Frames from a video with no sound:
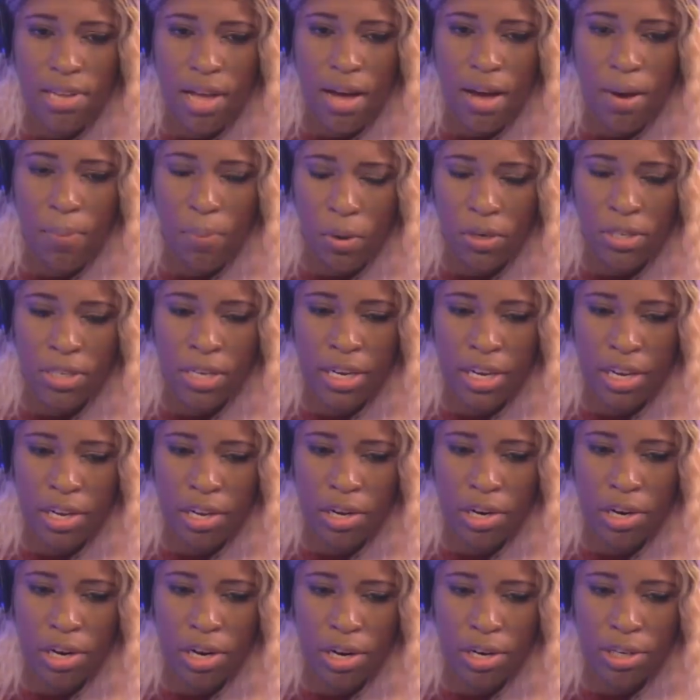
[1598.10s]

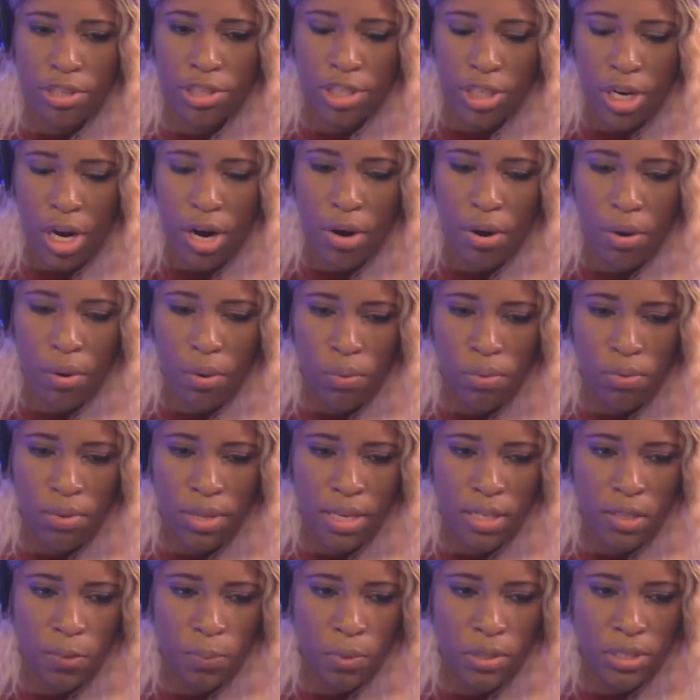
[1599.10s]
particular show,
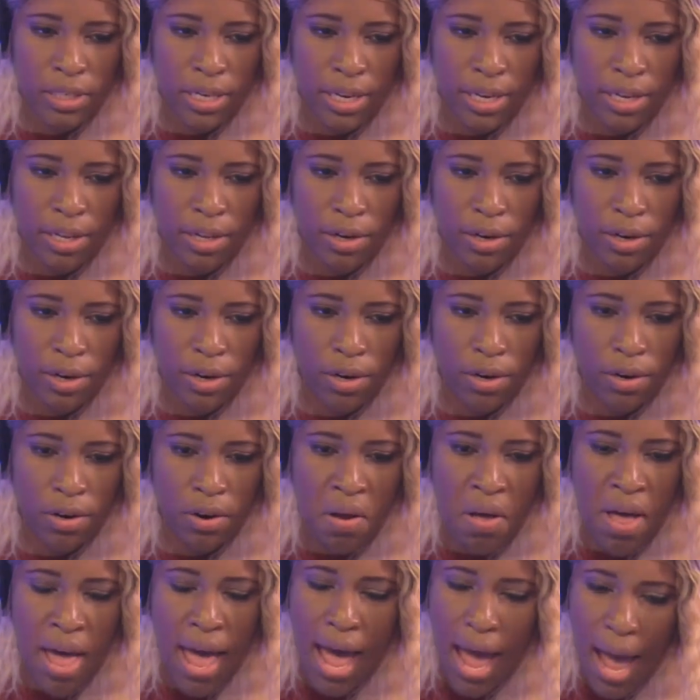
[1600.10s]
this
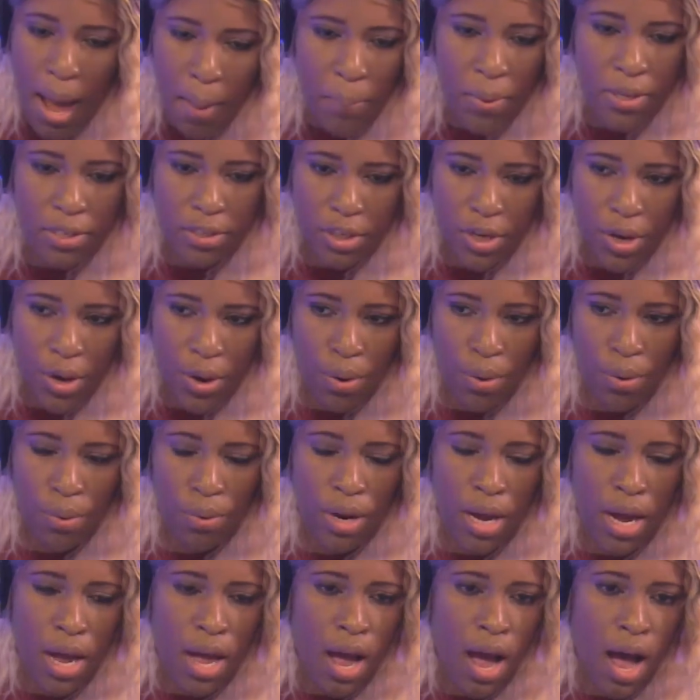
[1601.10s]
particular
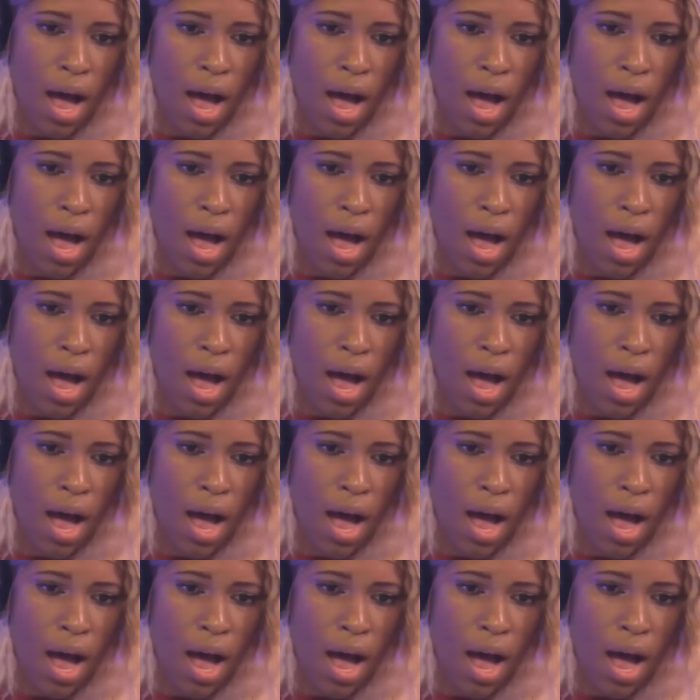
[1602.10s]
episode,